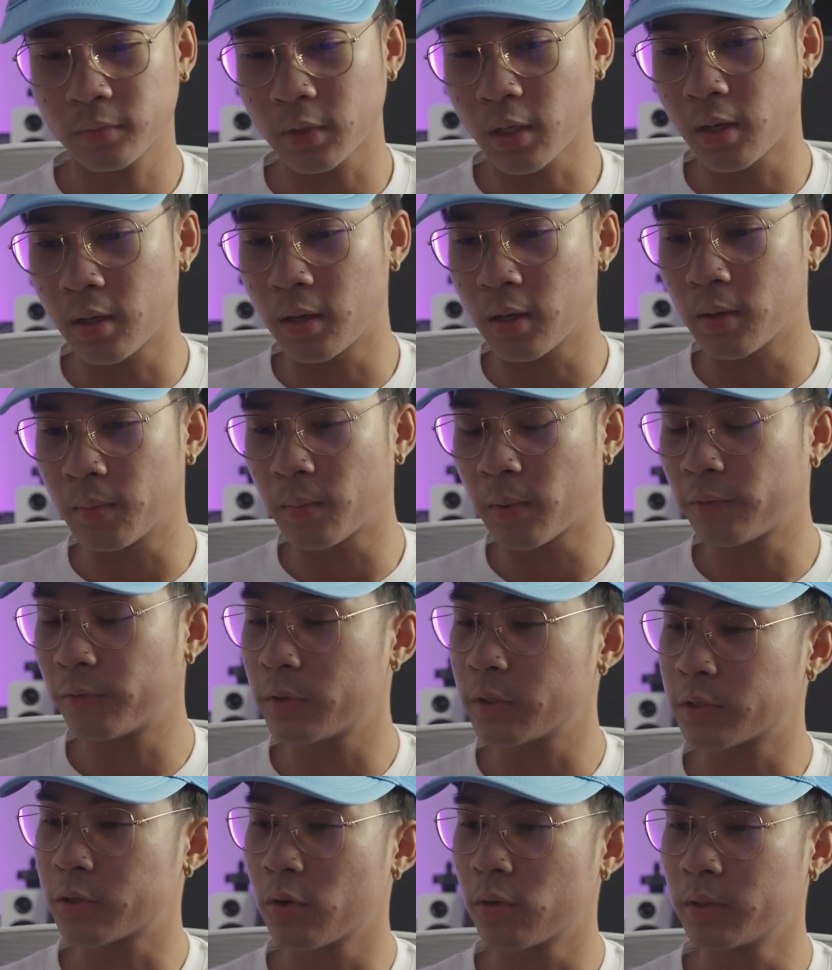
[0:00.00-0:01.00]
My
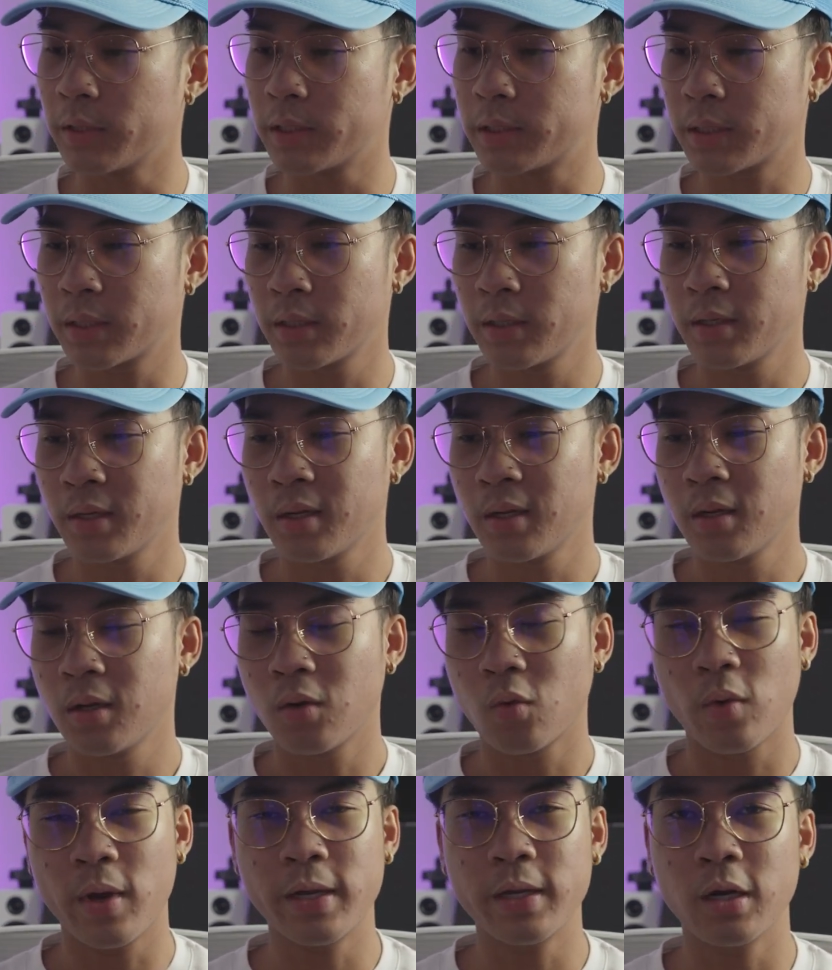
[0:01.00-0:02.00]
first goal is
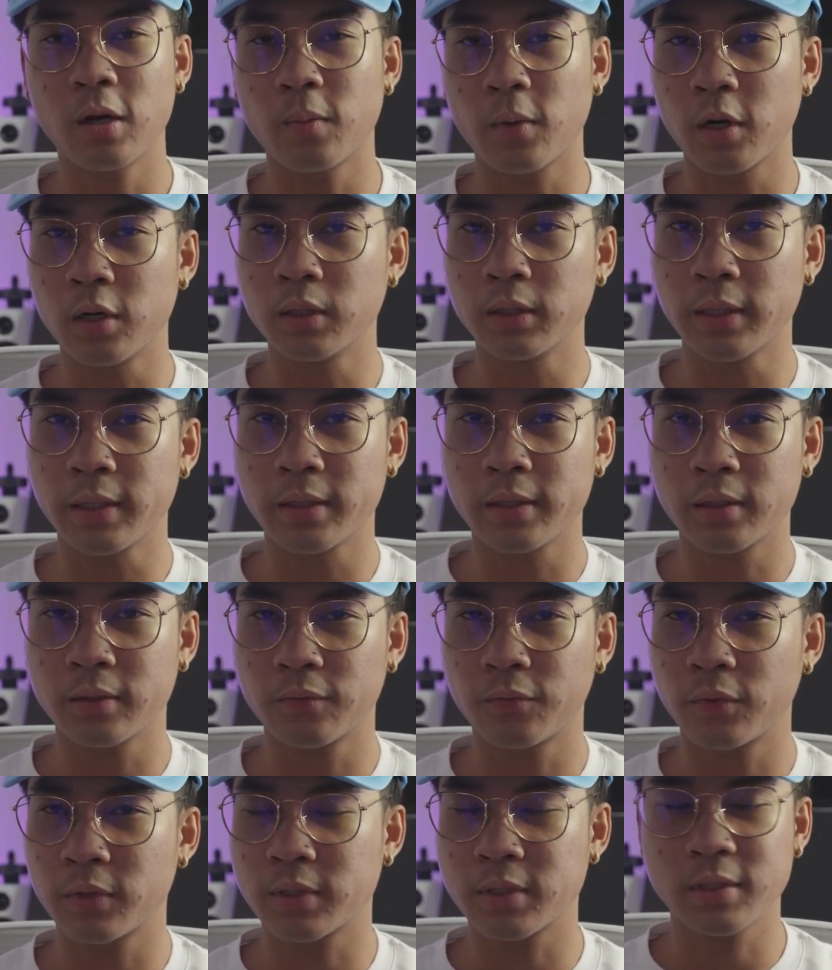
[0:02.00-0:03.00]
waking up early.
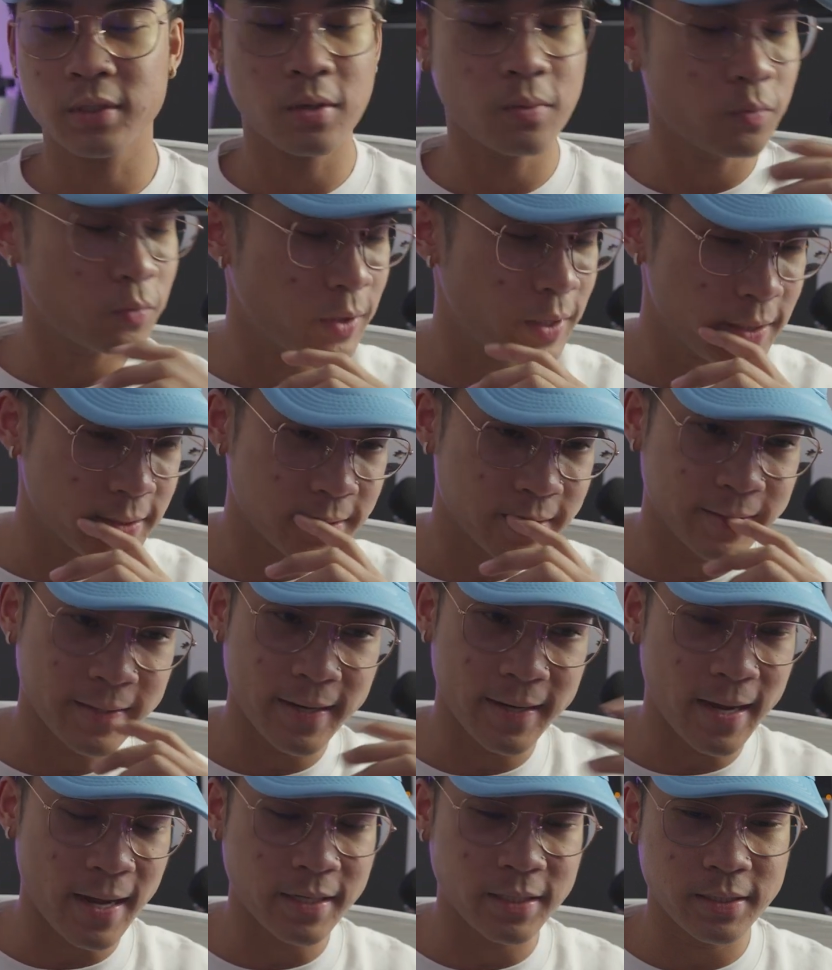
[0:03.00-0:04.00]
For some reason
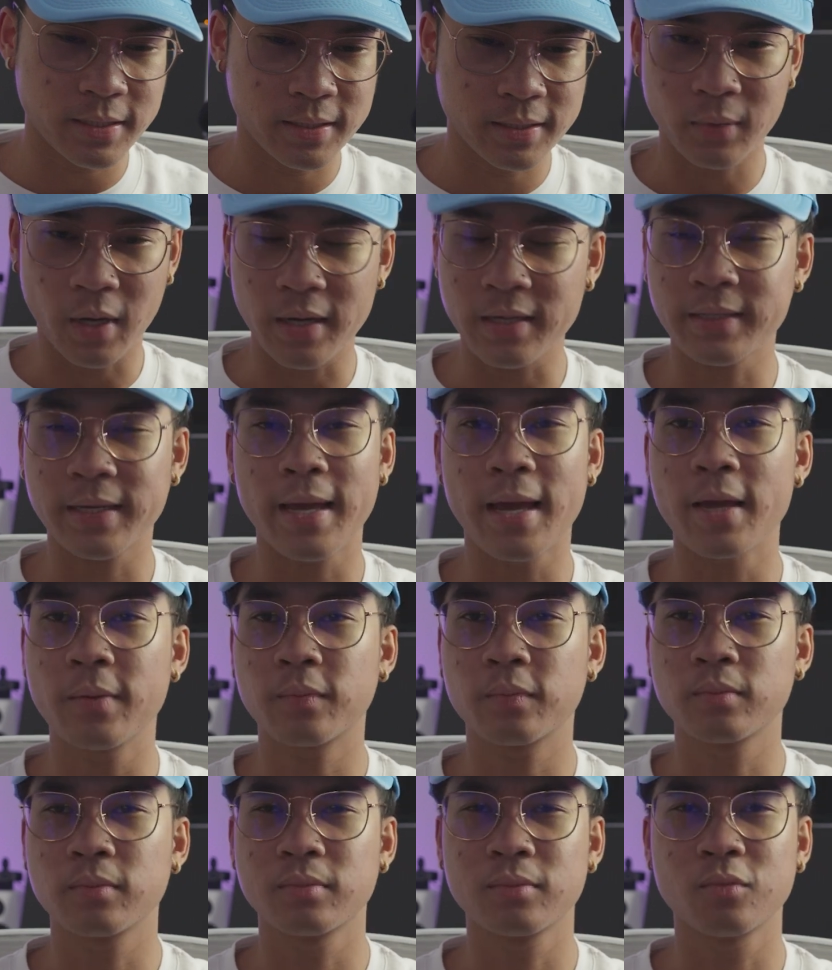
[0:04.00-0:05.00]
that I just
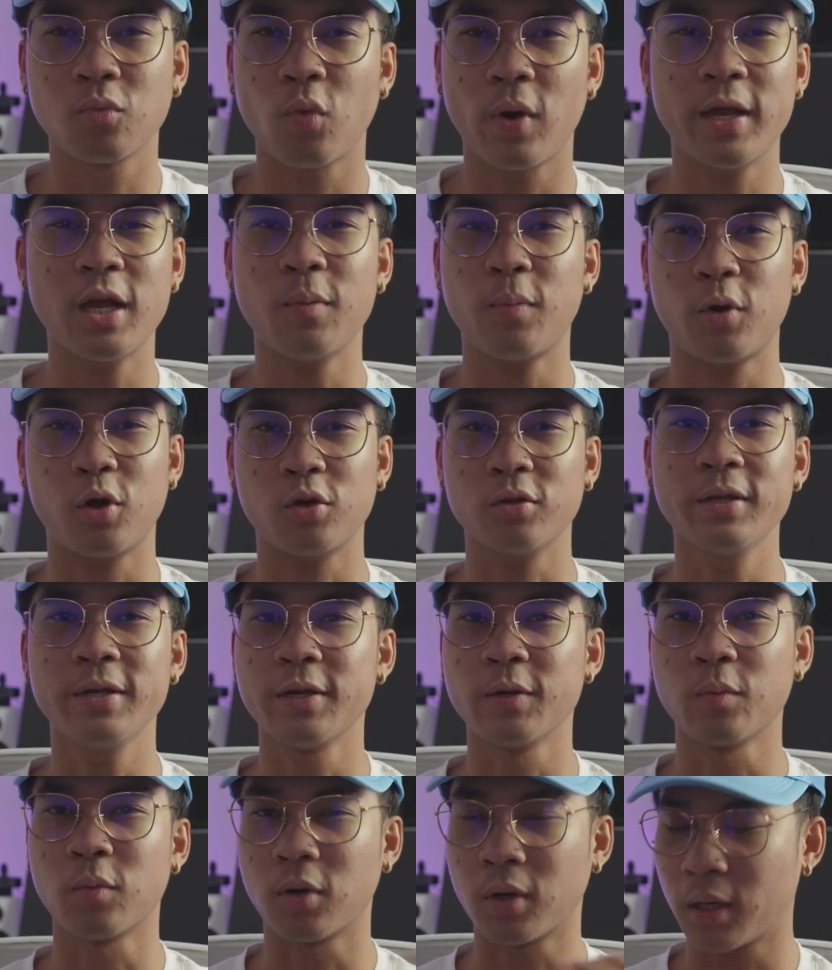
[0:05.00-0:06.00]
can't wake up early
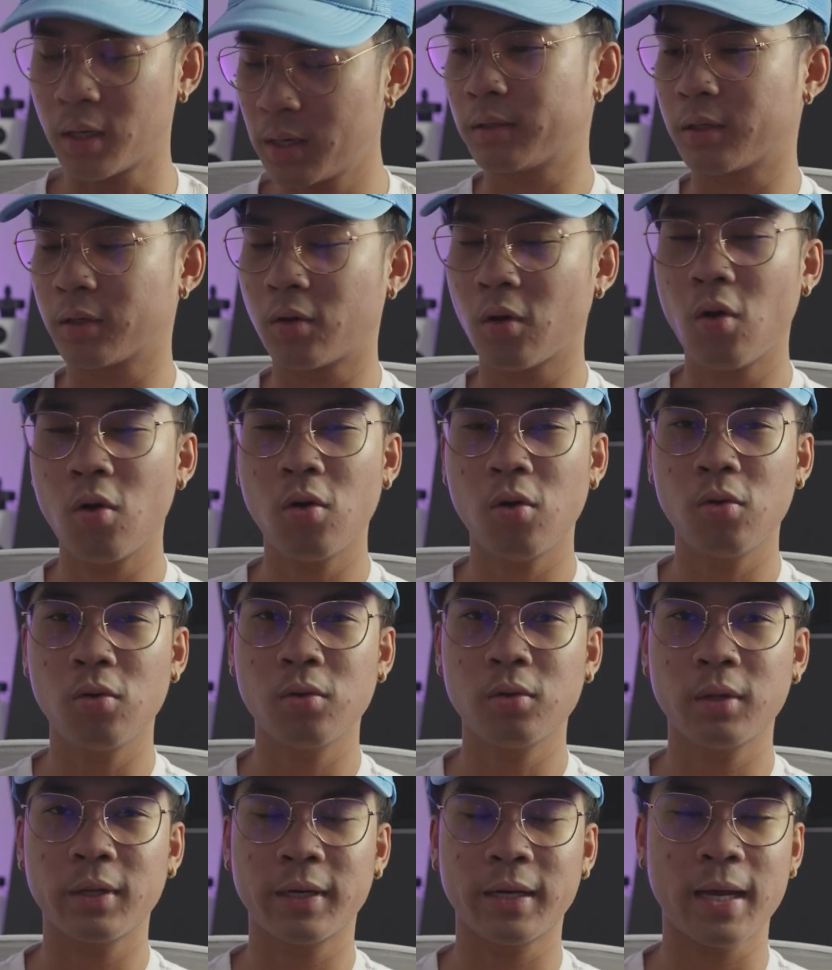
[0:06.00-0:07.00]
anymore. The
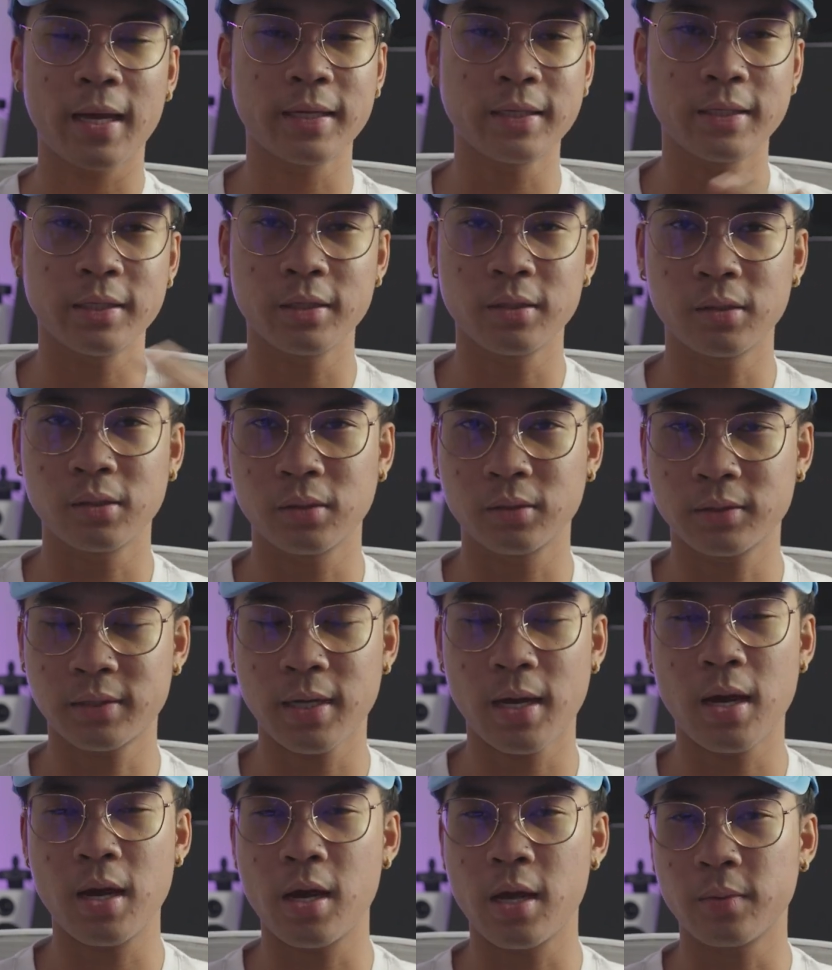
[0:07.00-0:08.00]
goal and ideal
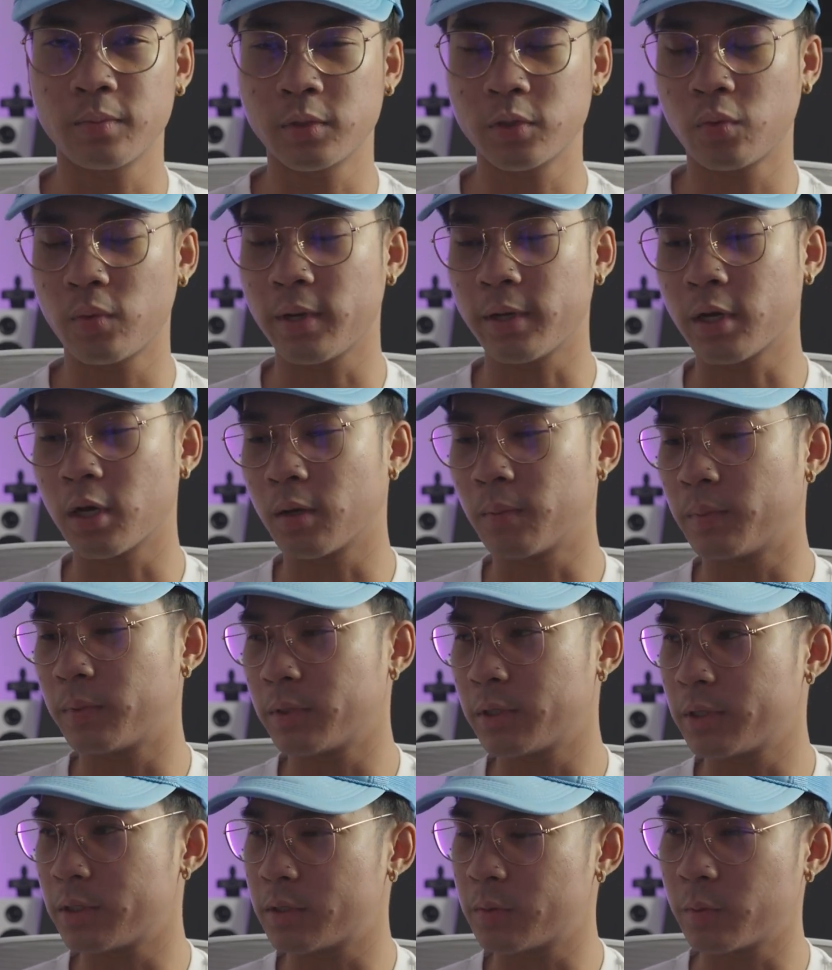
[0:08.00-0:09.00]
time to wake up
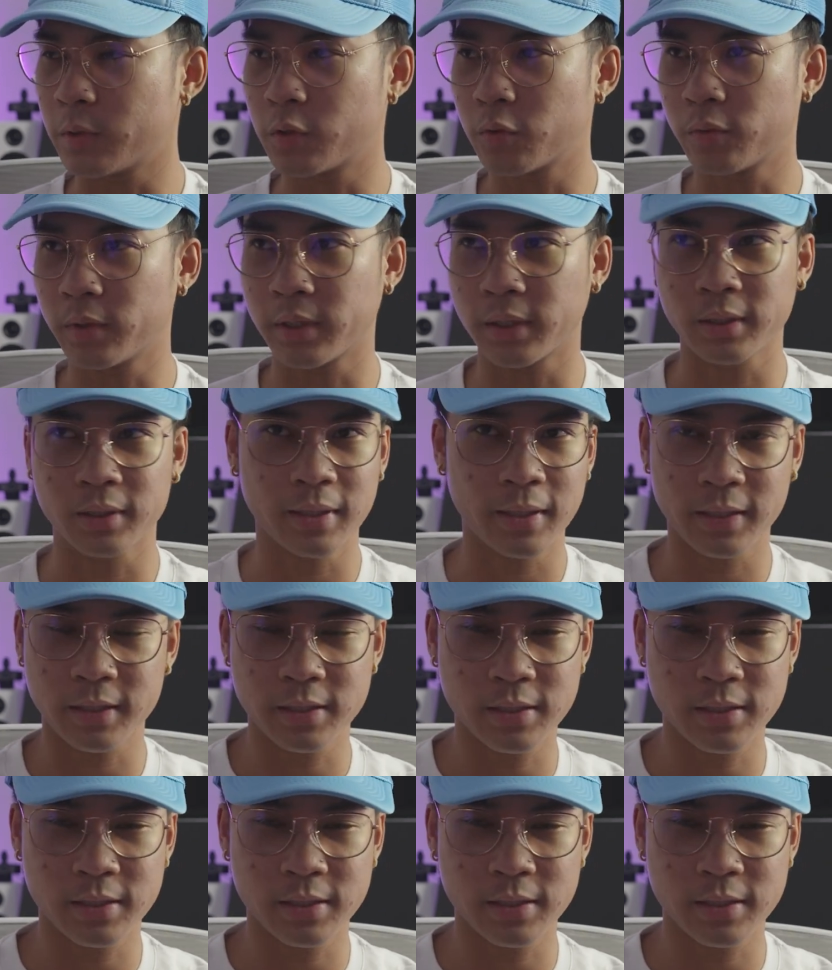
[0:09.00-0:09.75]
is between like